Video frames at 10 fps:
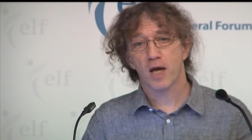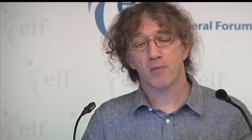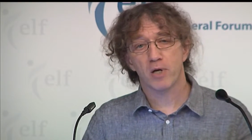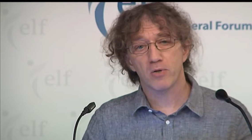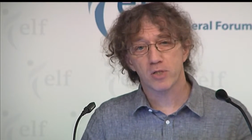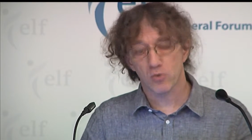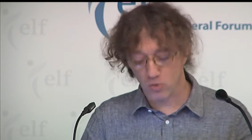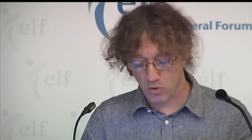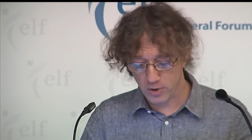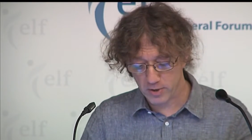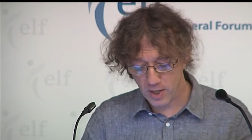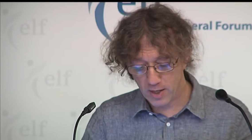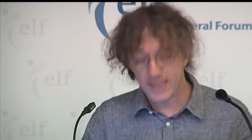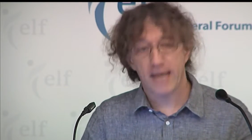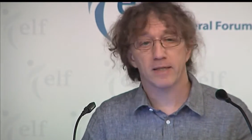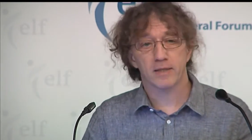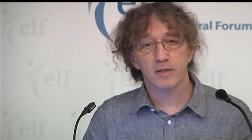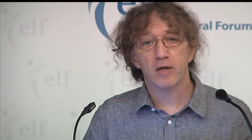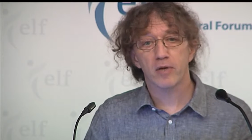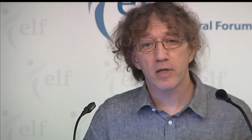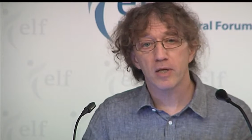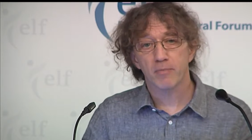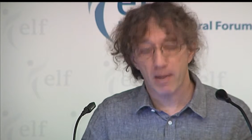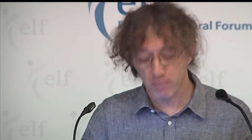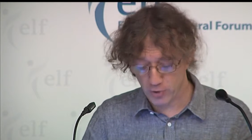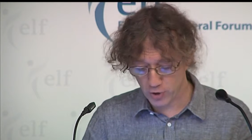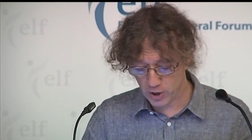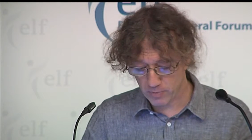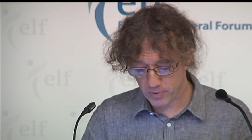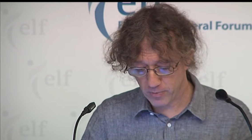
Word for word: about so-called secondary membership.